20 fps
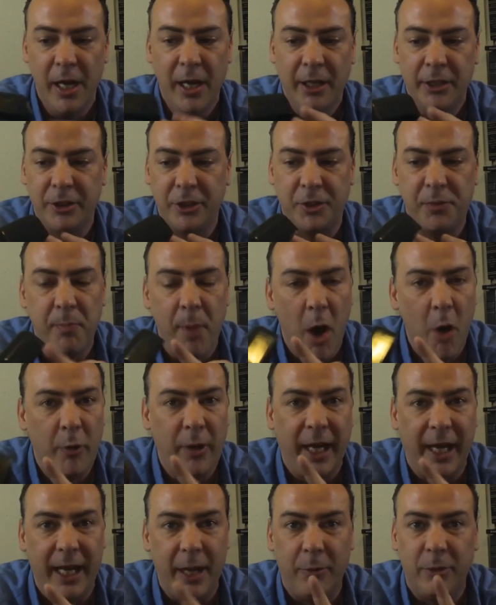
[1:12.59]

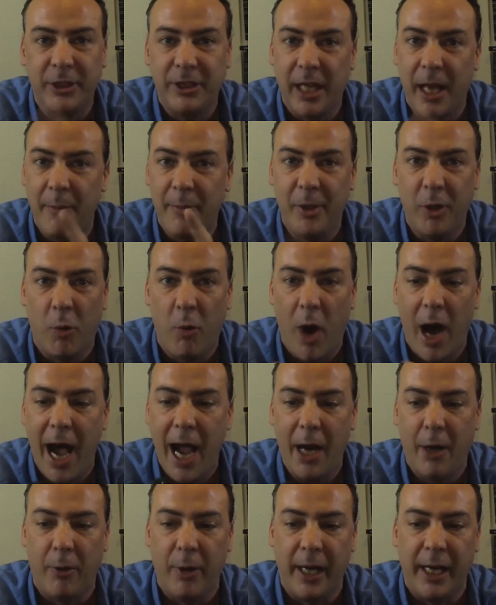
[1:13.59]
smoking it was something in the
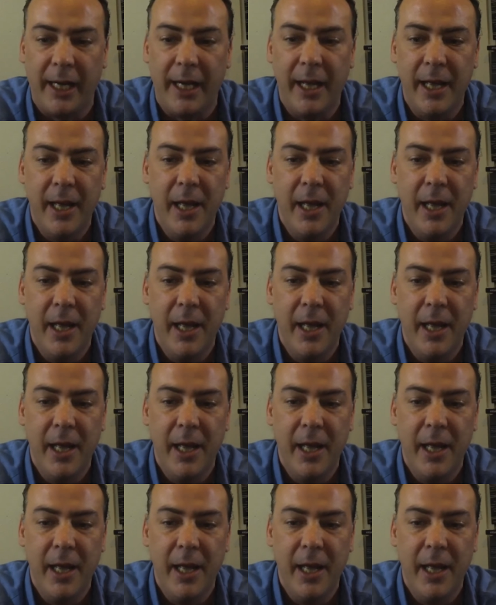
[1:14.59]
wiring